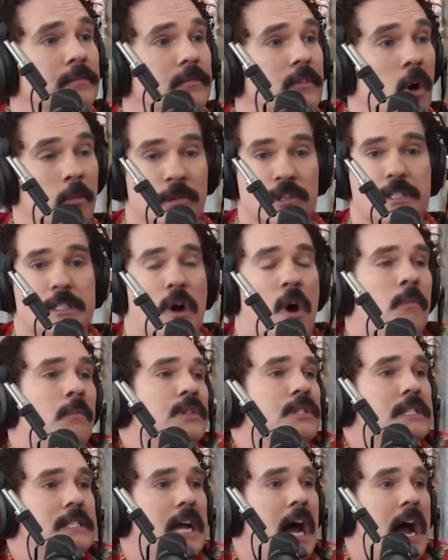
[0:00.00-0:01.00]

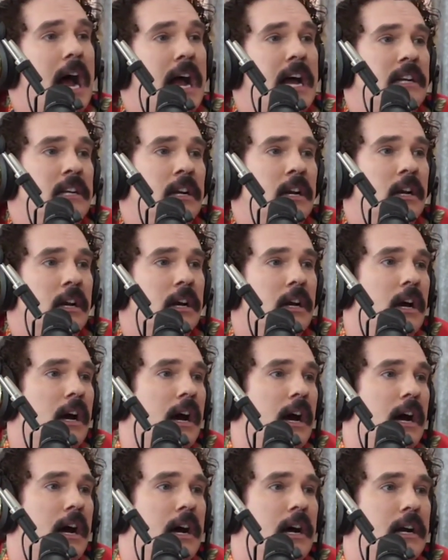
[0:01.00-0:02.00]
Almost died.
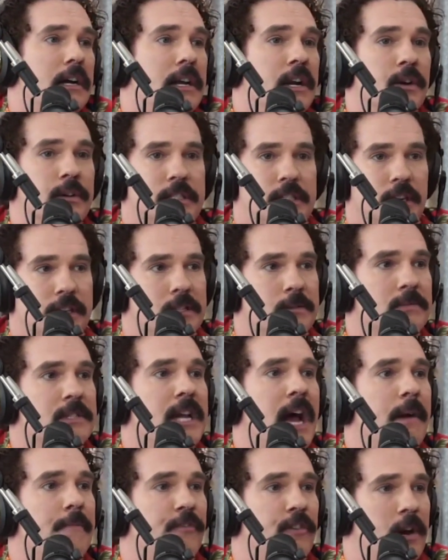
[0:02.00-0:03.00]
It took some
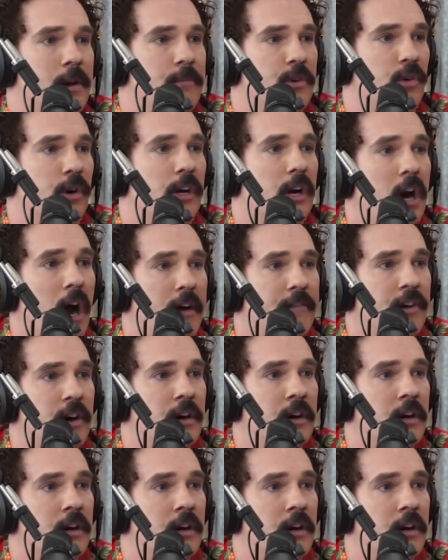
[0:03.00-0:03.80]
time for him to recover.